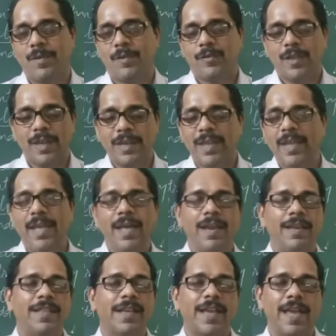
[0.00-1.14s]
See, here
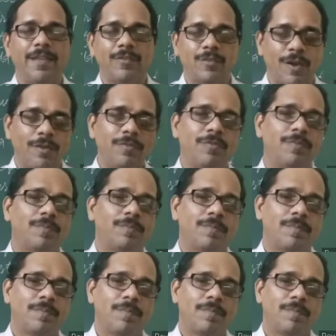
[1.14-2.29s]
in the case of
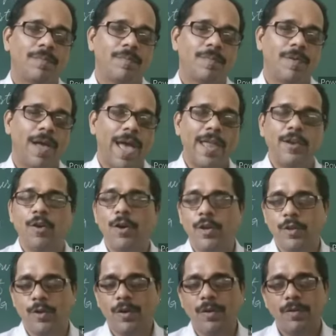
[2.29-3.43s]

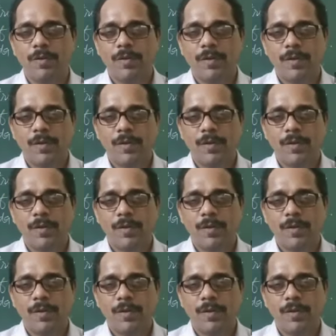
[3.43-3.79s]
Antonio,